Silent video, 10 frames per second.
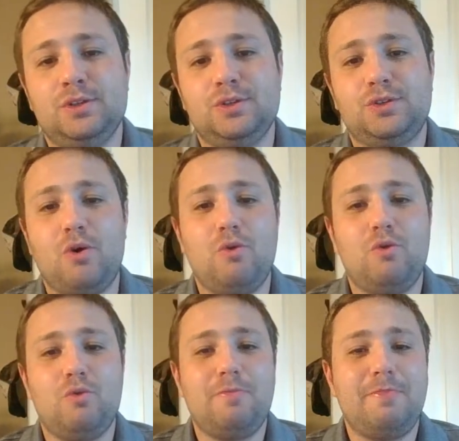
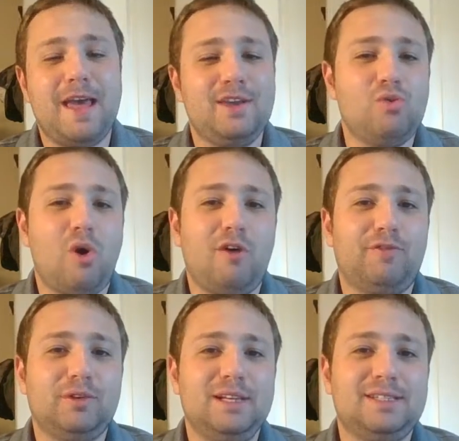So thank you all
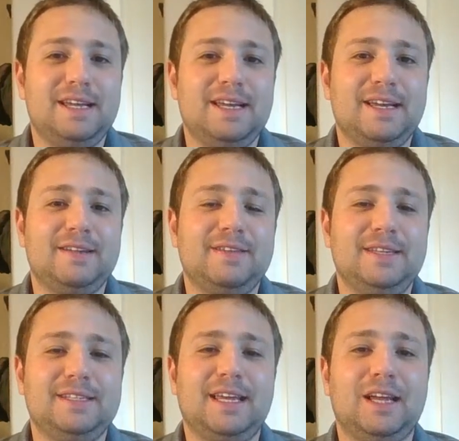for listening.
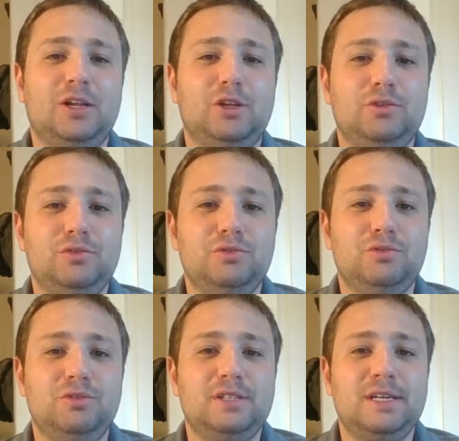This
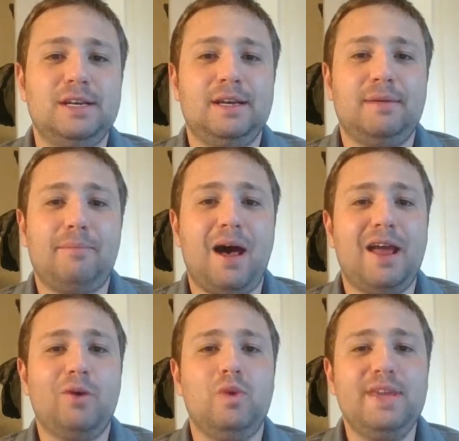concludes
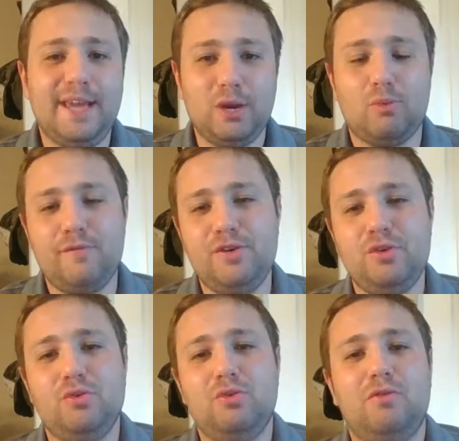my week in
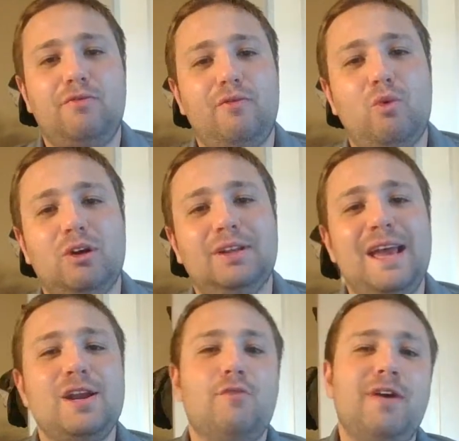review for
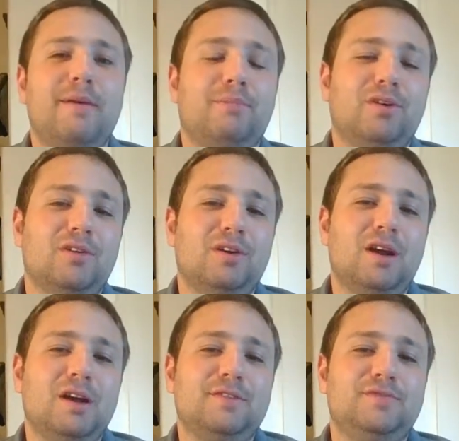late
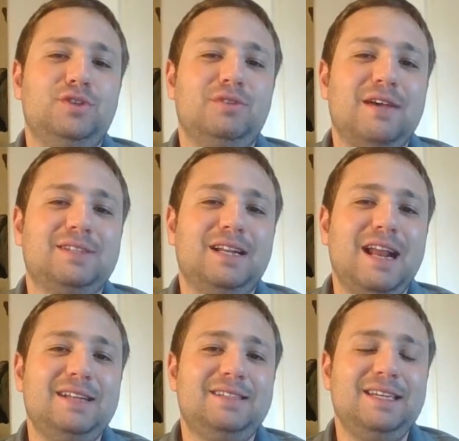November of
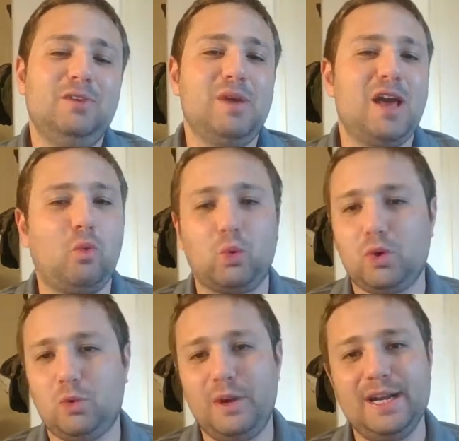2018. We had a
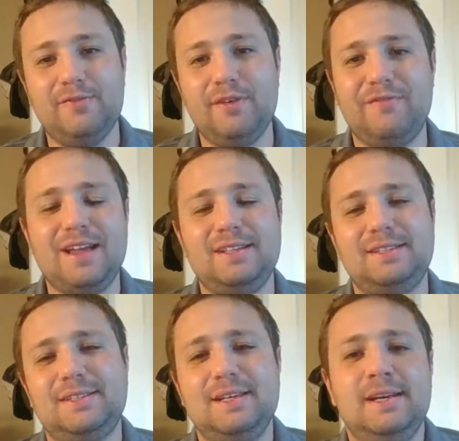whirlwind of
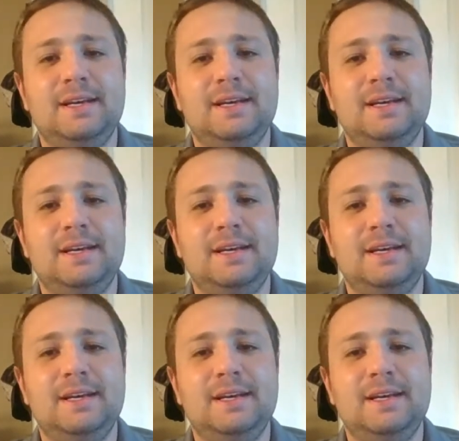events.